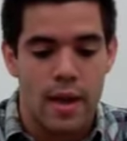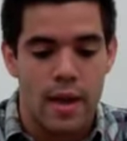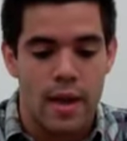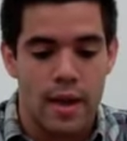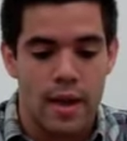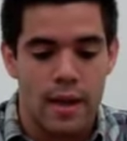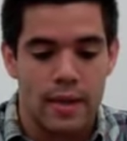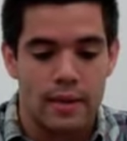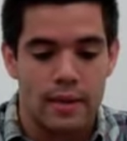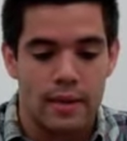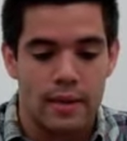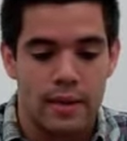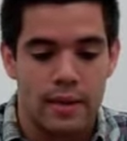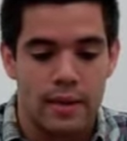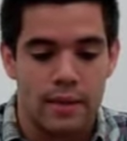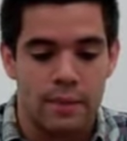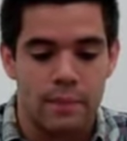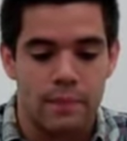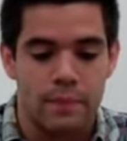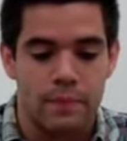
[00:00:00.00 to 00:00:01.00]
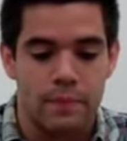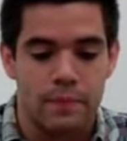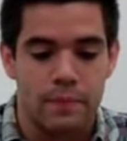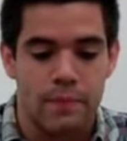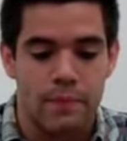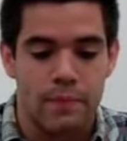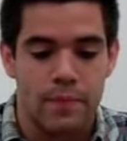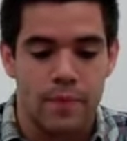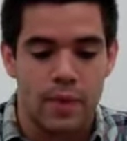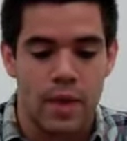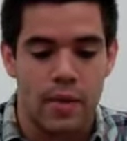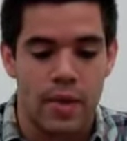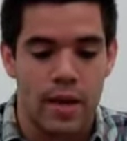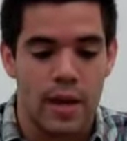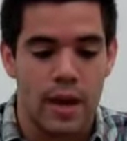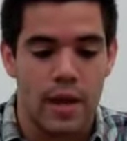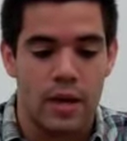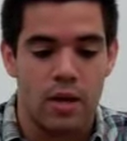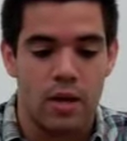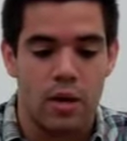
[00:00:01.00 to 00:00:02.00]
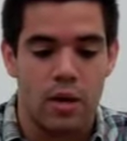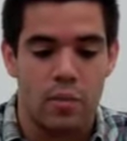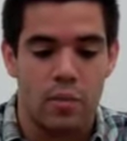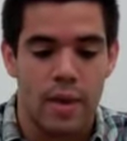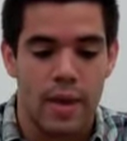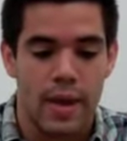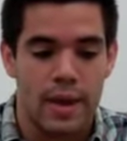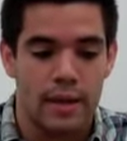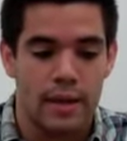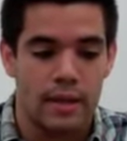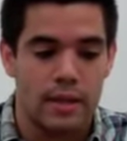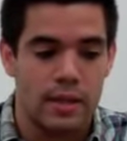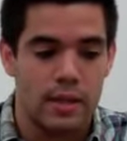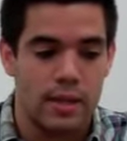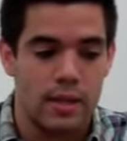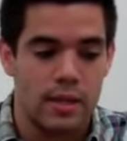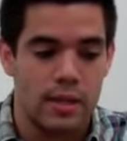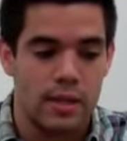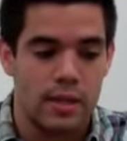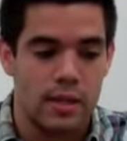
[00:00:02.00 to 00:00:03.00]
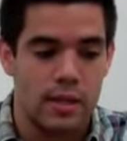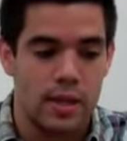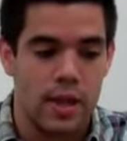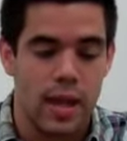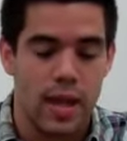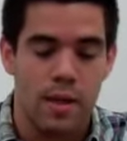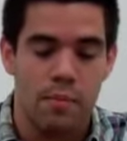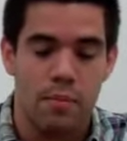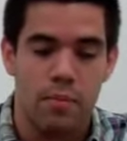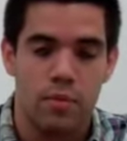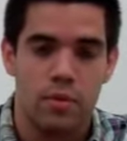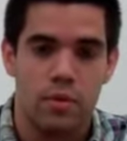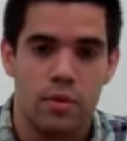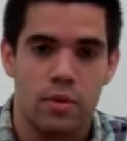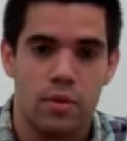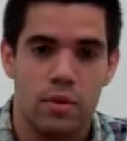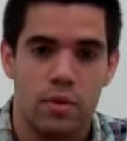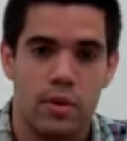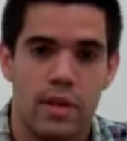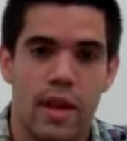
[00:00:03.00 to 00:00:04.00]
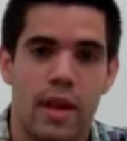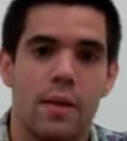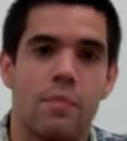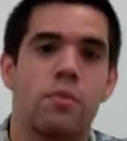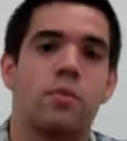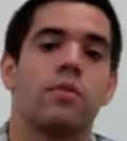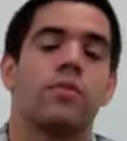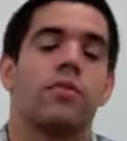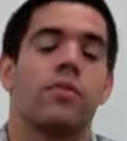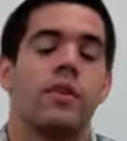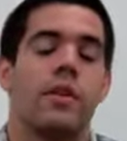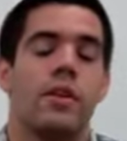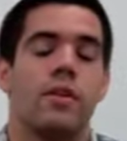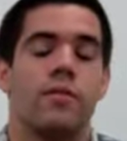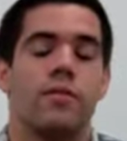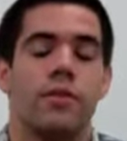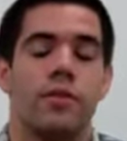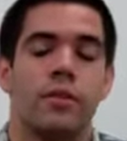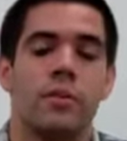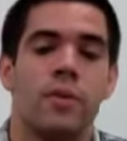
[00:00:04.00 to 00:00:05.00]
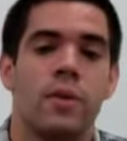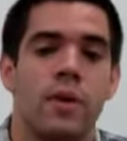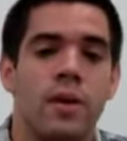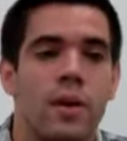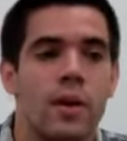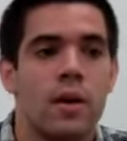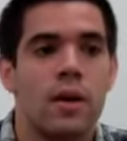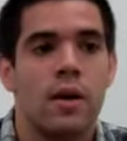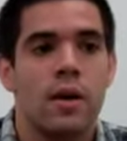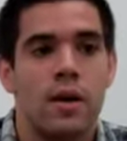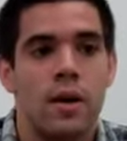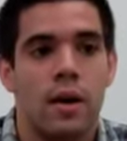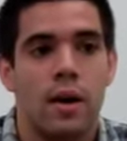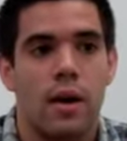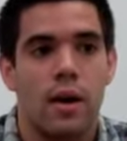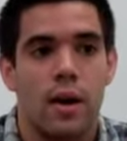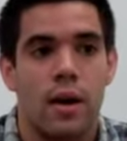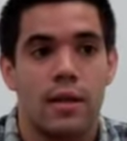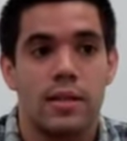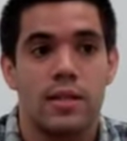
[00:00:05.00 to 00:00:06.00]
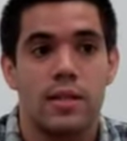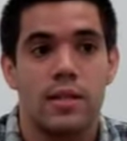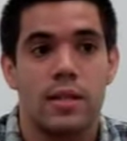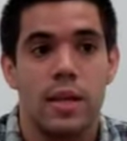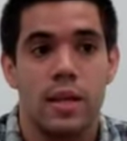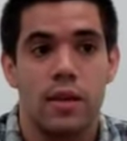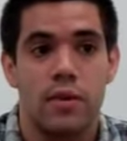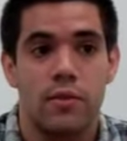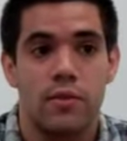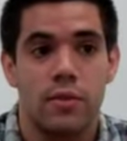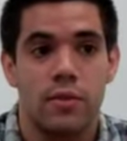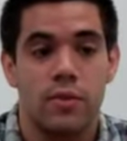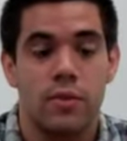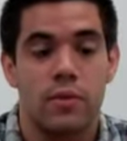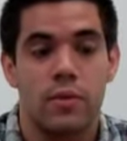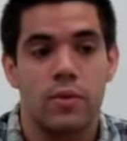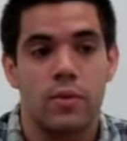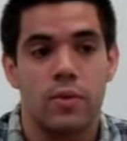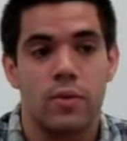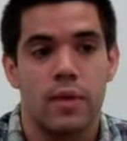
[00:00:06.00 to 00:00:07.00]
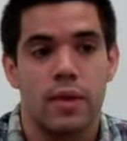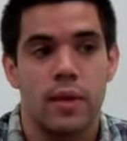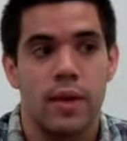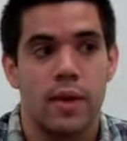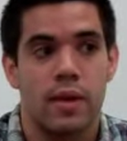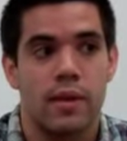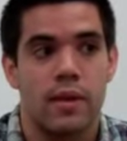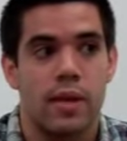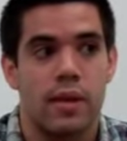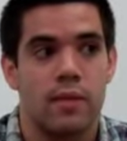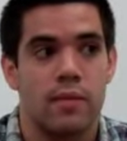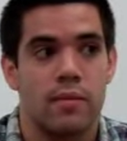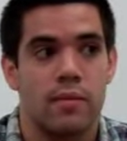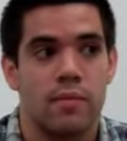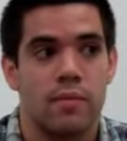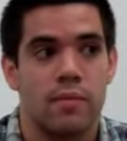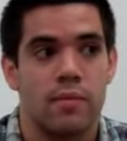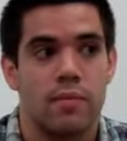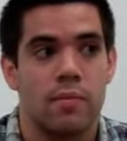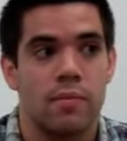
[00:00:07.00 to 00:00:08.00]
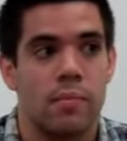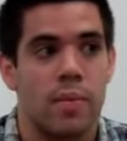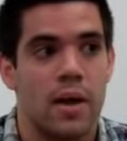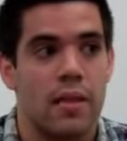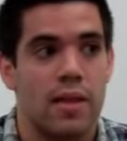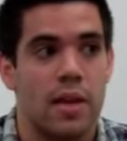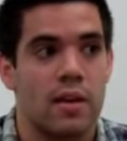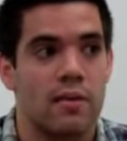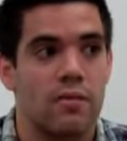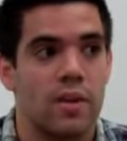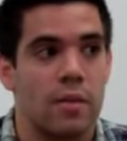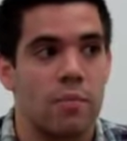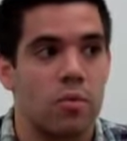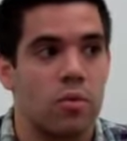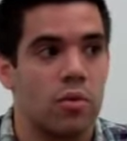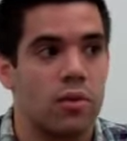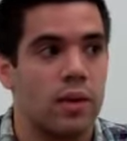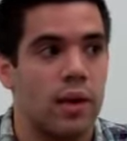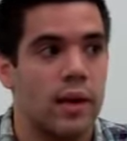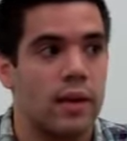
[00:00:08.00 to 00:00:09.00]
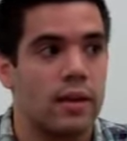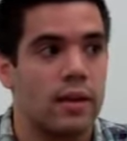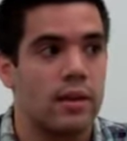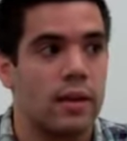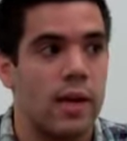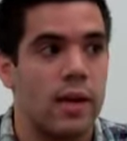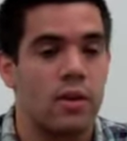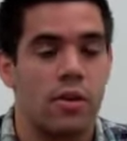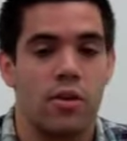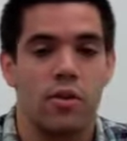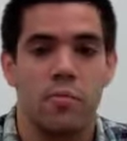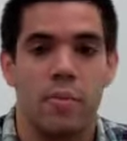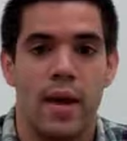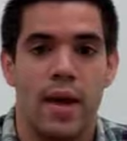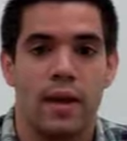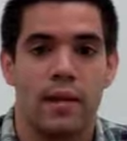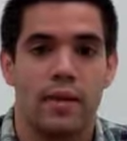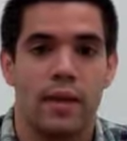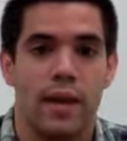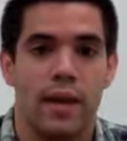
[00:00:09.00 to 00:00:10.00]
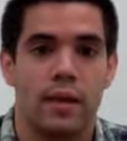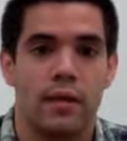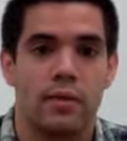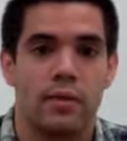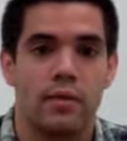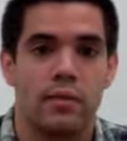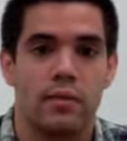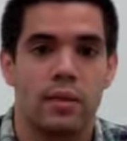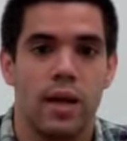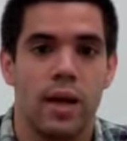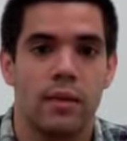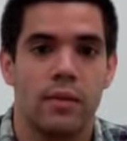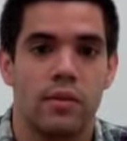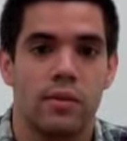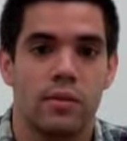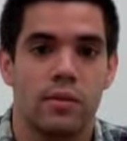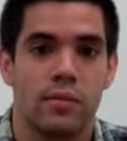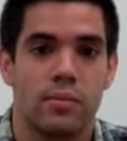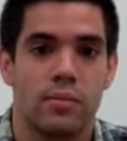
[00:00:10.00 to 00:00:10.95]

and um, and then I got a call back in April, early April, for an interview. Uh, I did the interview, and then by the end of April, I had heard back that I got the